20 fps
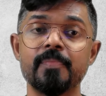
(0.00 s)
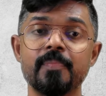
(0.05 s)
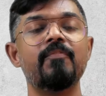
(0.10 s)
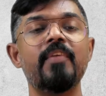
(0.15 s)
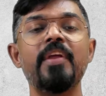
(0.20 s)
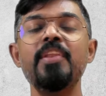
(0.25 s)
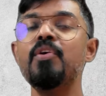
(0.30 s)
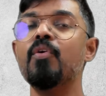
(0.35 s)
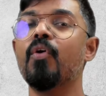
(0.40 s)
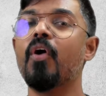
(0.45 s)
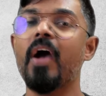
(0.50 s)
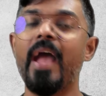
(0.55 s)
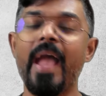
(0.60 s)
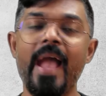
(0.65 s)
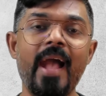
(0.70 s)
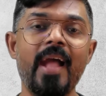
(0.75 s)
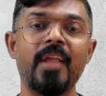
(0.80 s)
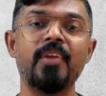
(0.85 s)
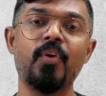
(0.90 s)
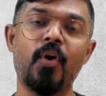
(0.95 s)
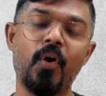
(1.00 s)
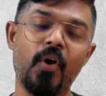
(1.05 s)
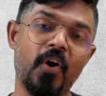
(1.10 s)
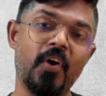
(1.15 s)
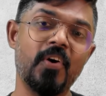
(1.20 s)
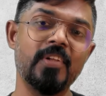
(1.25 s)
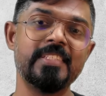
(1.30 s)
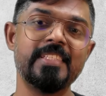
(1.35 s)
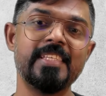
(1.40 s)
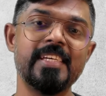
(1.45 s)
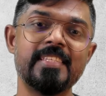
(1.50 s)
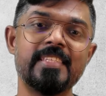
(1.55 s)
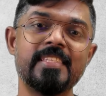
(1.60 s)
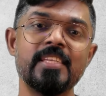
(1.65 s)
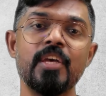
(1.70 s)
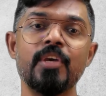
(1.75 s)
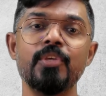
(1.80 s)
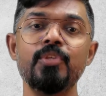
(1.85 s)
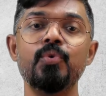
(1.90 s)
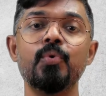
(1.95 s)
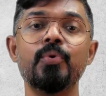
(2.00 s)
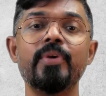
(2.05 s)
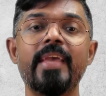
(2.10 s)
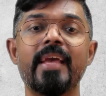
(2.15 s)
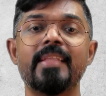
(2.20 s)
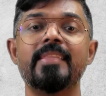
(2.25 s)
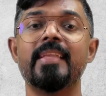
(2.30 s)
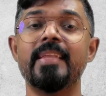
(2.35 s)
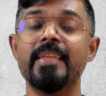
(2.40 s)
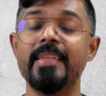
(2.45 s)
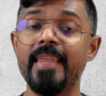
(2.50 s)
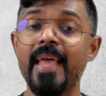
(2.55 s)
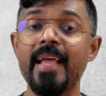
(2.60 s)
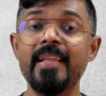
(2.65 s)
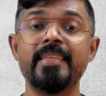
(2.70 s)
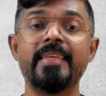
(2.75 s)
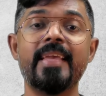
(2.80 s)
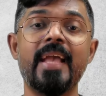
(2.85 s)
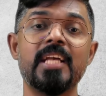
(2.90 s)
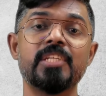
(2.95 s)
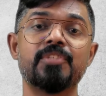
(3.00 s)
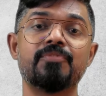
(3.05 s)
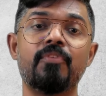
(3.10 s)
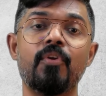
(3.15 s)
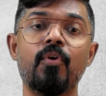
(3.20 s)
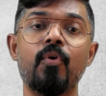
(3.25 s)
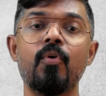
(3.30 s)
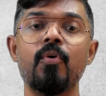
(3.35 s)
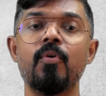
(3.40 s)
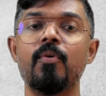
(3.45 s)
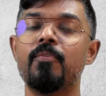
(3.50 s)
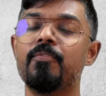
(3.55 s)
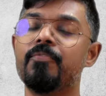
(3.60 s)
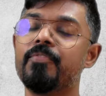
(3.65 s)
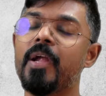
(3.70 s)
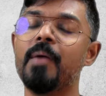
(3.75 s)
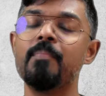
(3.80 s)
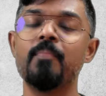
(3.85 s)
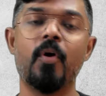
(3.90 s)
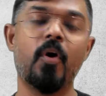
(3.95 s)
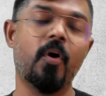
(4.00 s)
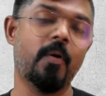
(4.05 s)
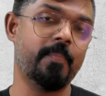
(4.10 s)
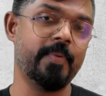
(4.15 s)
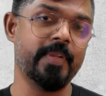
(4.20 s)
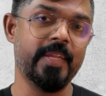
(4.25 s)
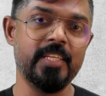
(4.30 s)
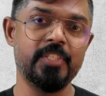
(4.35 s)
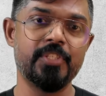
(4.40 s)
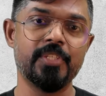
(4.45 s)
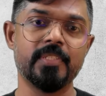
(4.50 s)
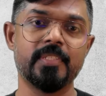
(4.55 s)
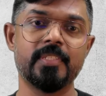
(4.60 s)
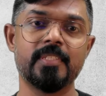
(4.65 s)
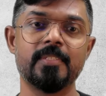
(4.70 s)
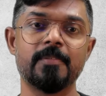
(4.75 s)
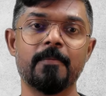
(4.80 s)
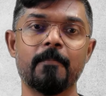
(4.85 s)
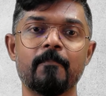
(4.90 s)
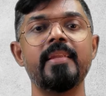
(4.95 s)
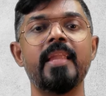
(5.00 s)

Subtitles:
When you add all this, you get the net cash flow from operations.